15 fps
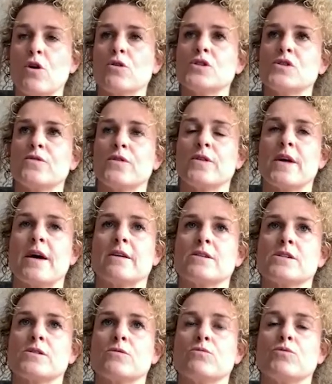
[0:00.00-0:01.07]
cost for that
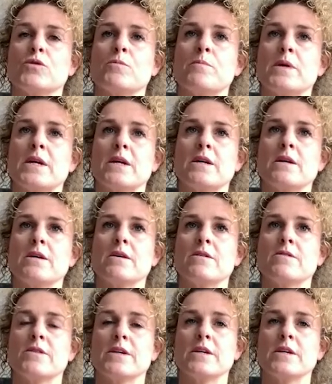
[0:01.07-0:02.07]
would be